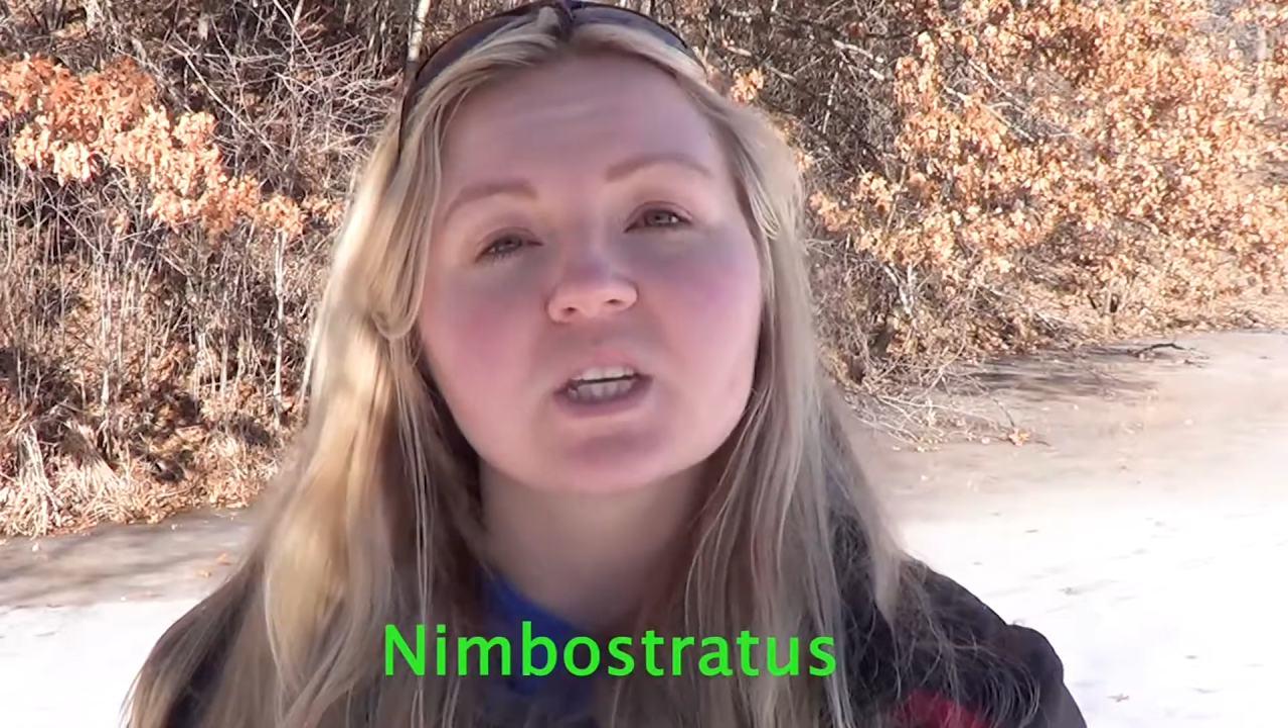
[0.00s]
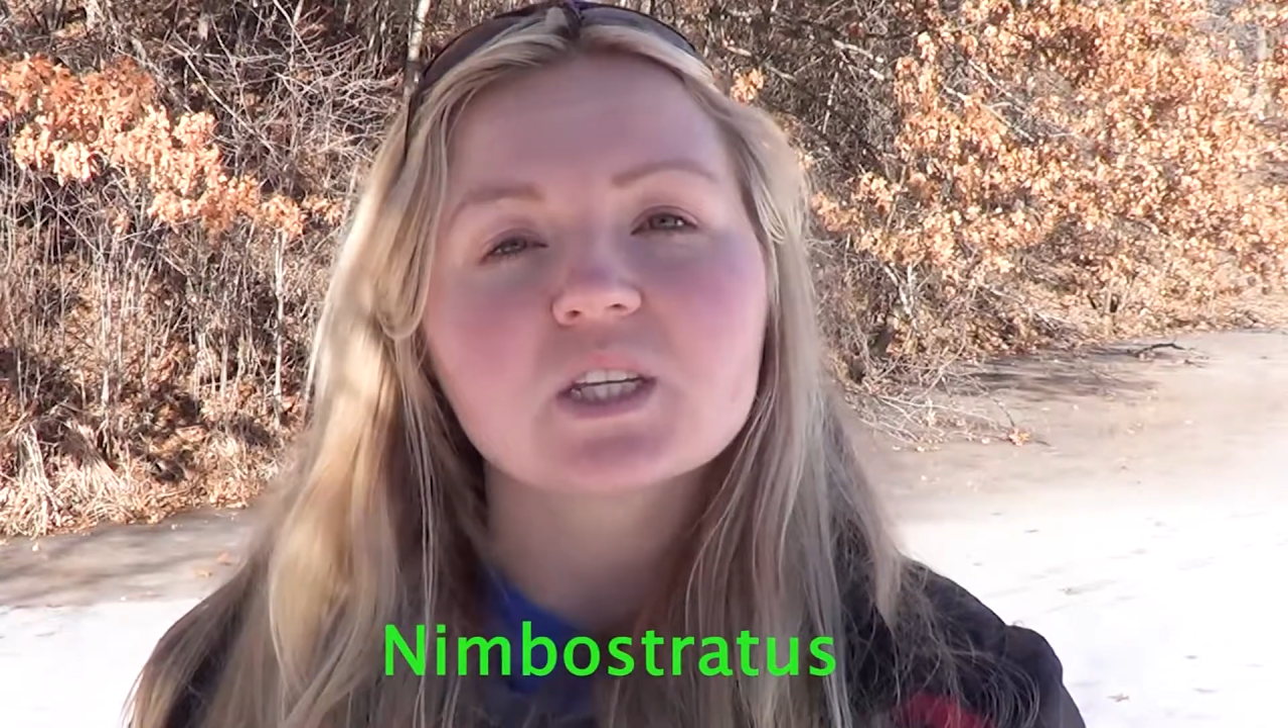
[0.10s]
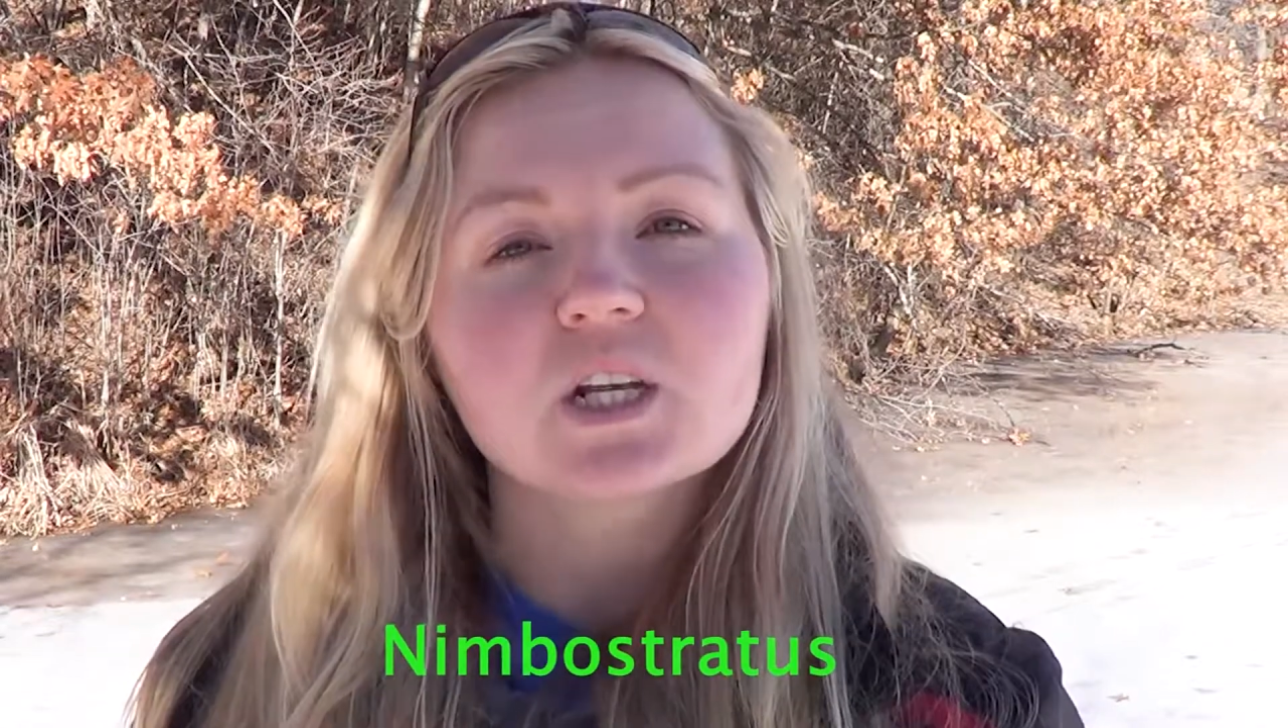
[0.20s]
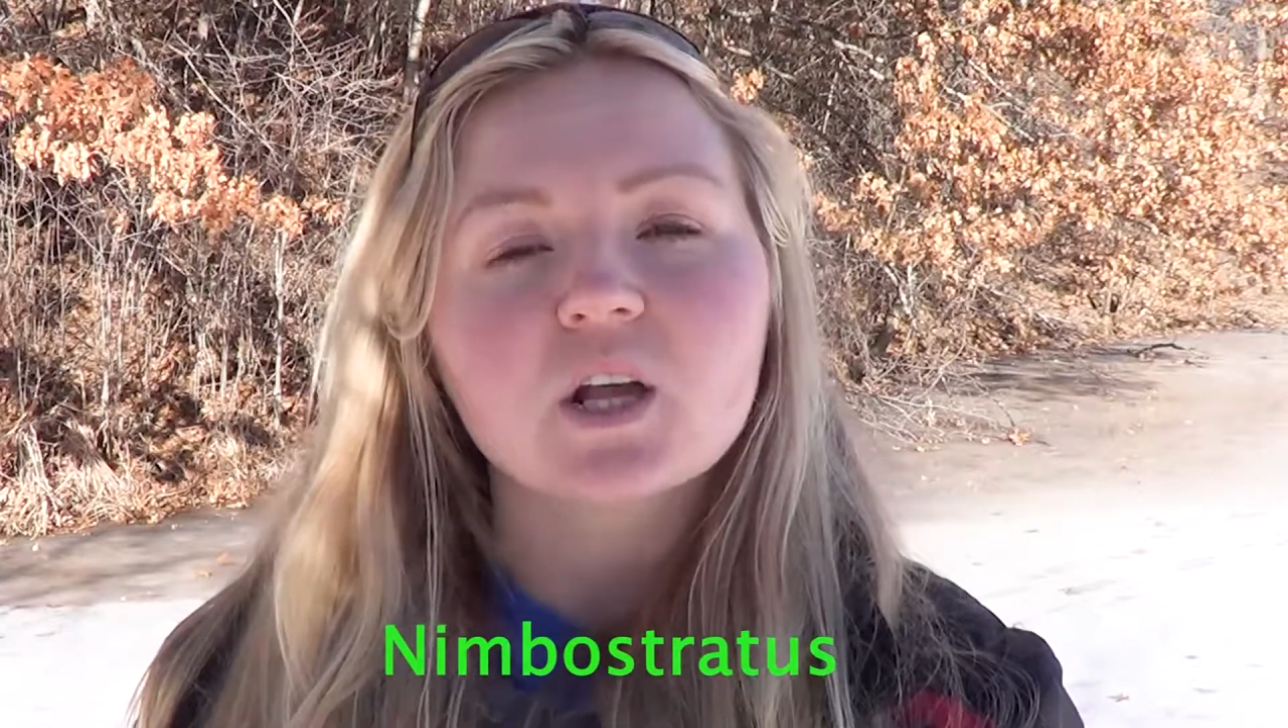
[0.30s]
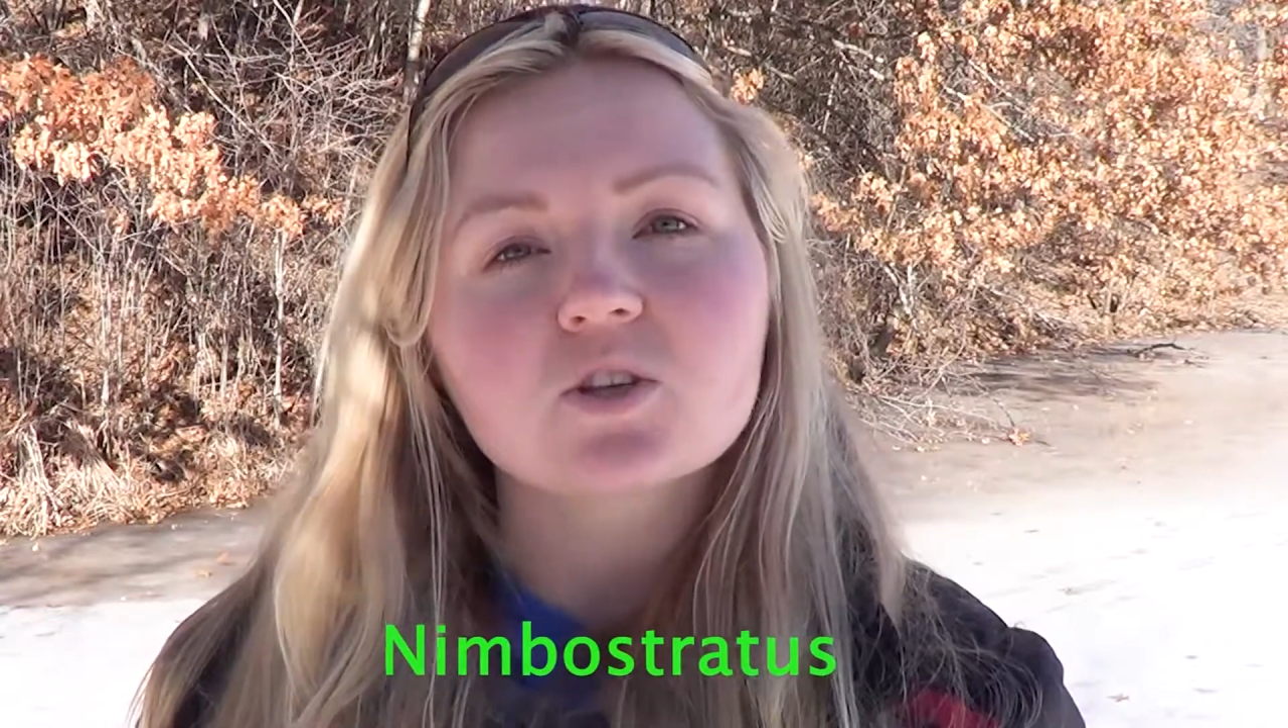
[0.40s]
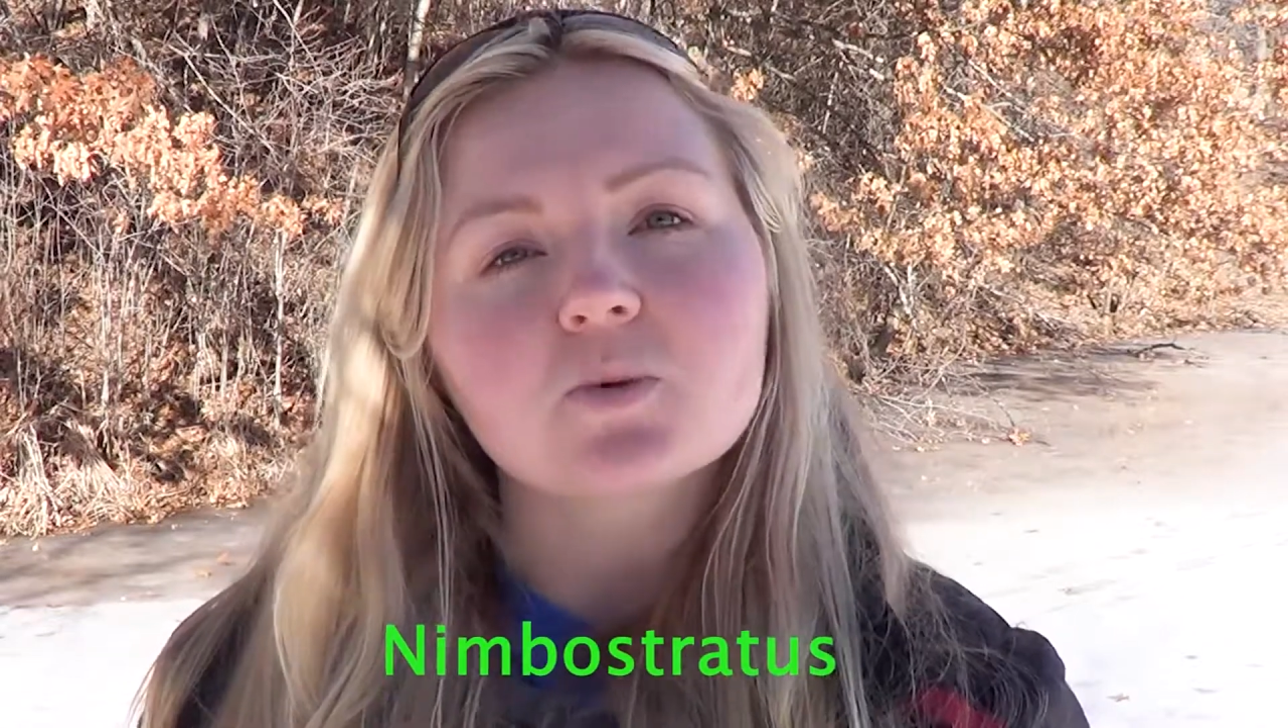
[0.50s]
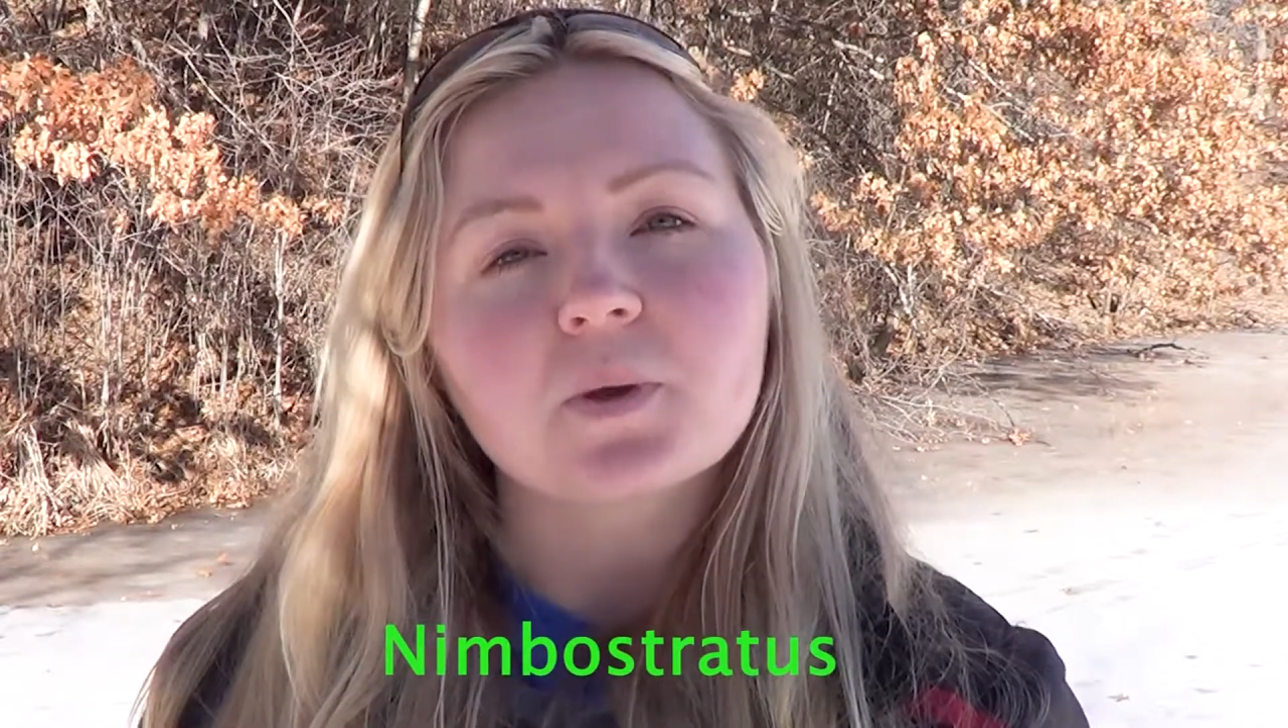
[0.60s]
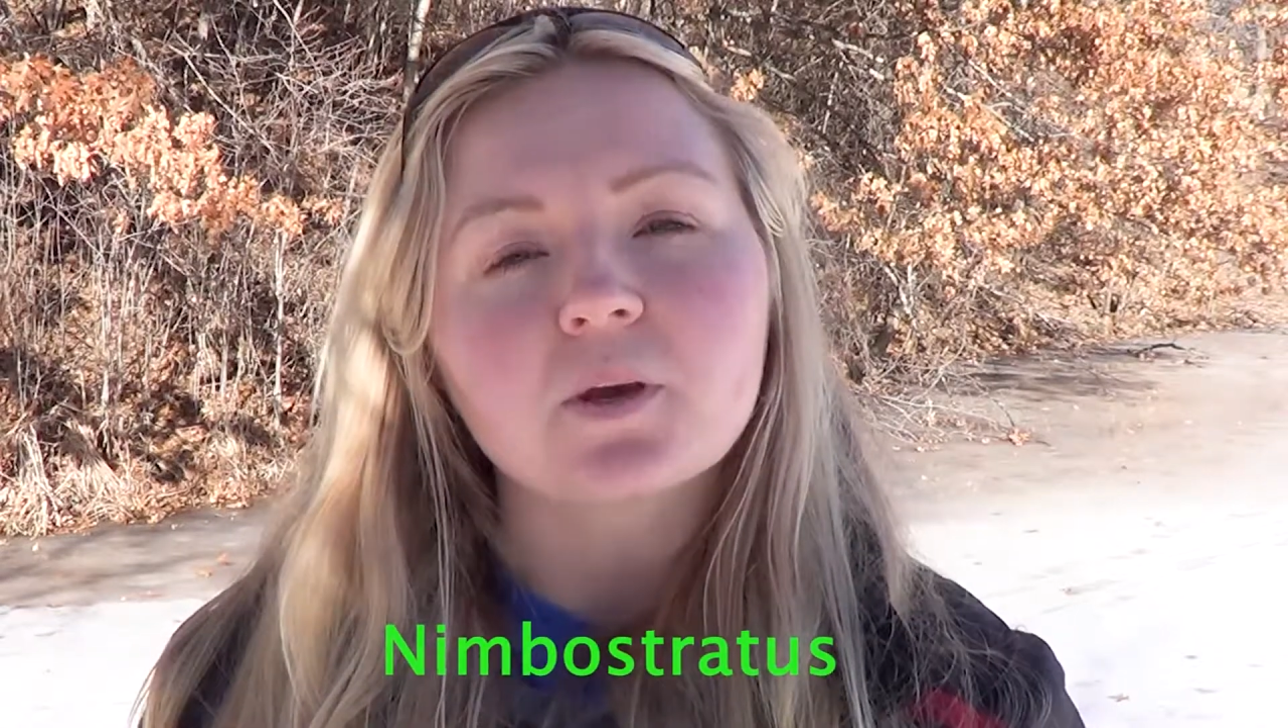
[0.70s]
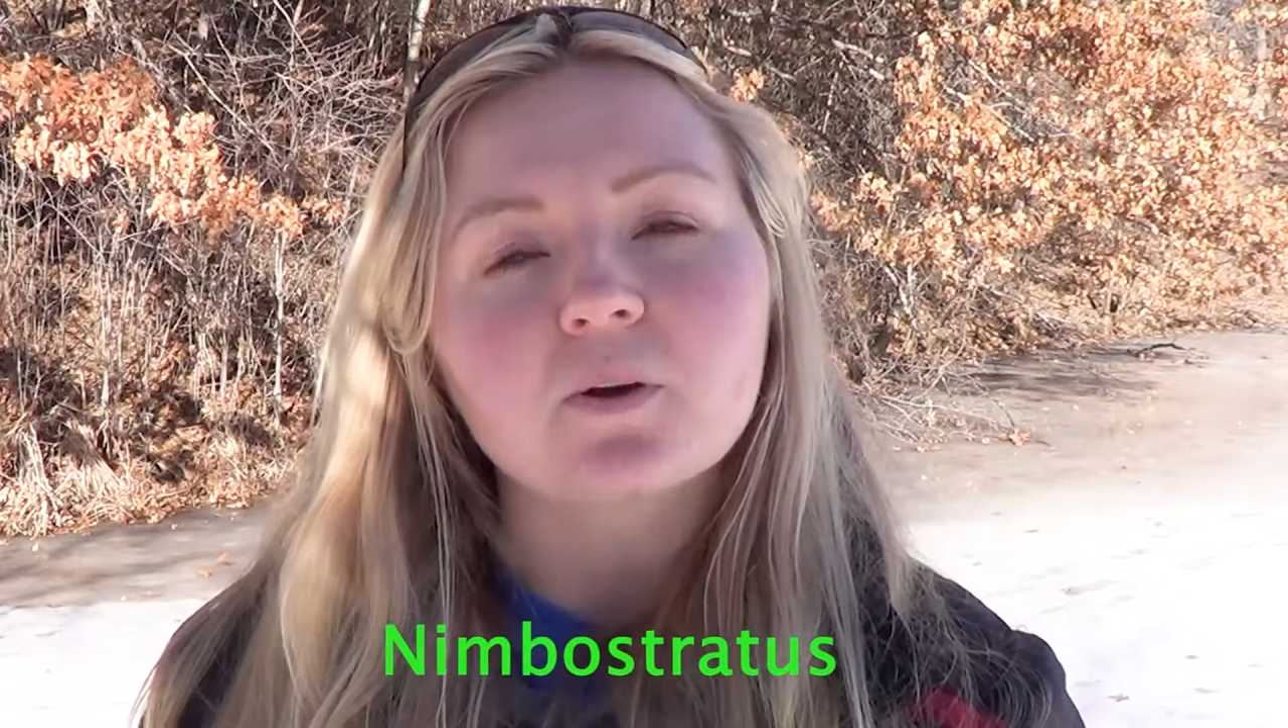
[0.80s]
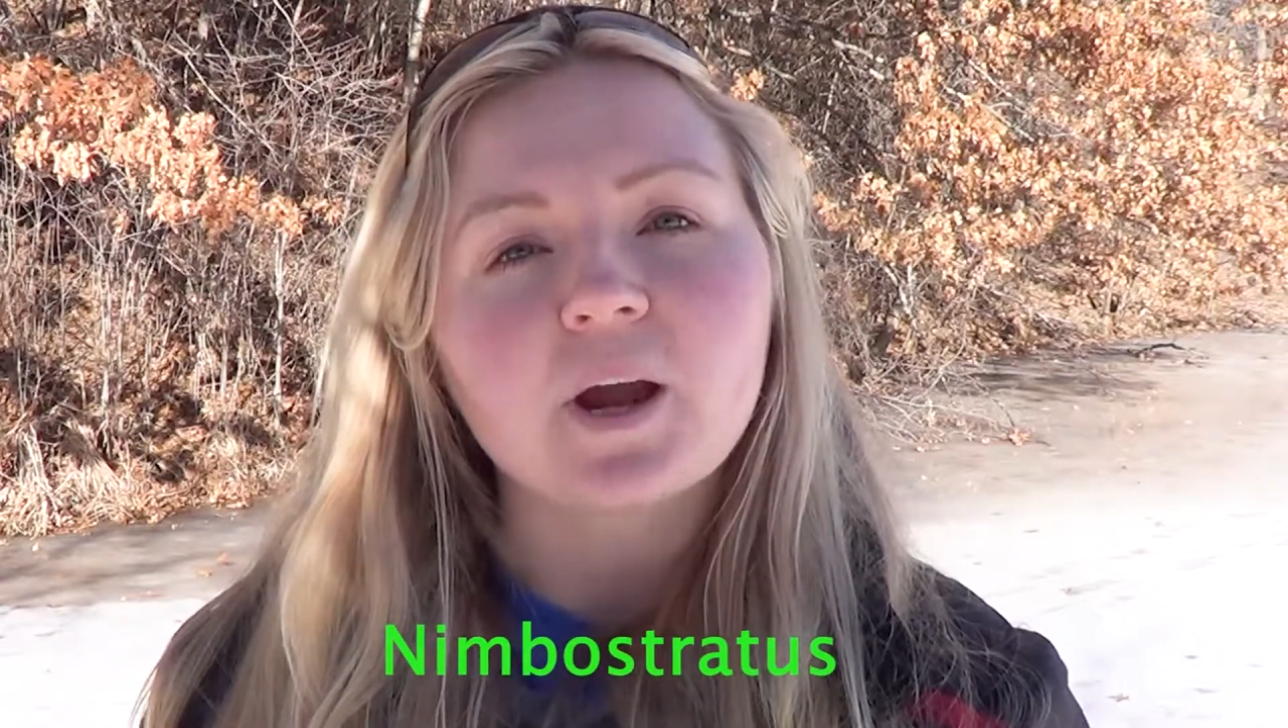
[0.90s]
These clouds
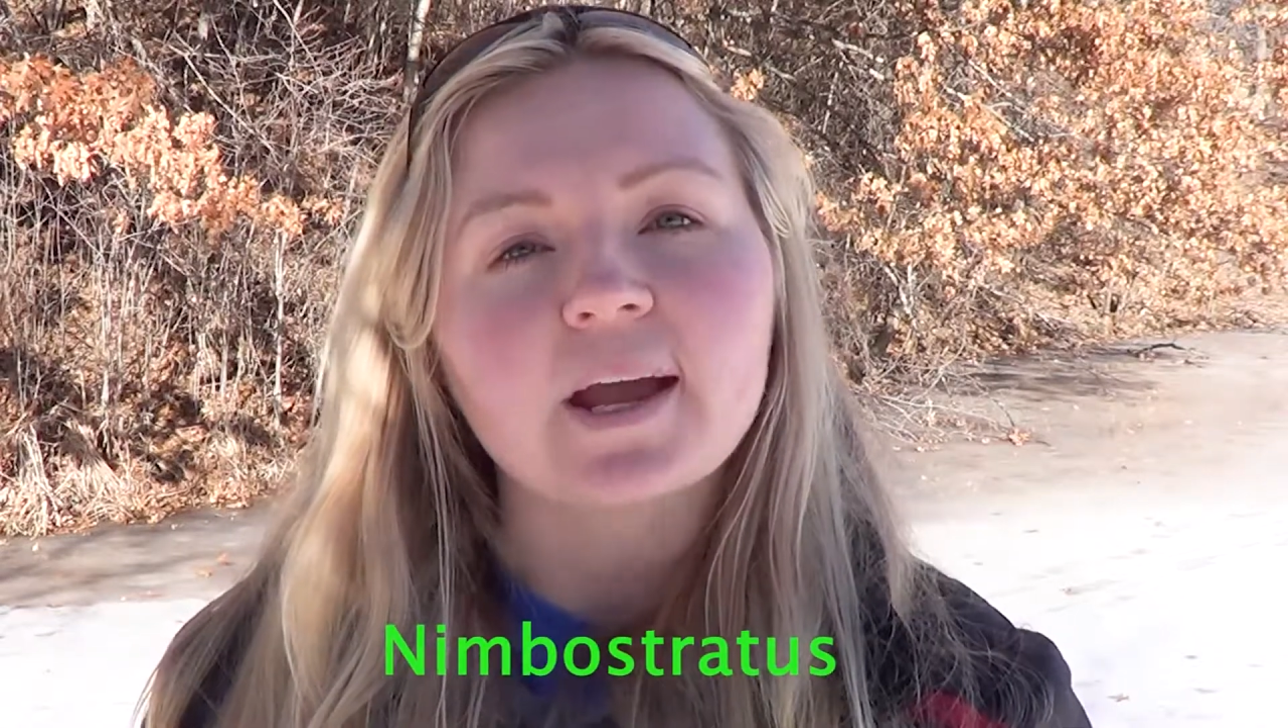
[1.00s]
appear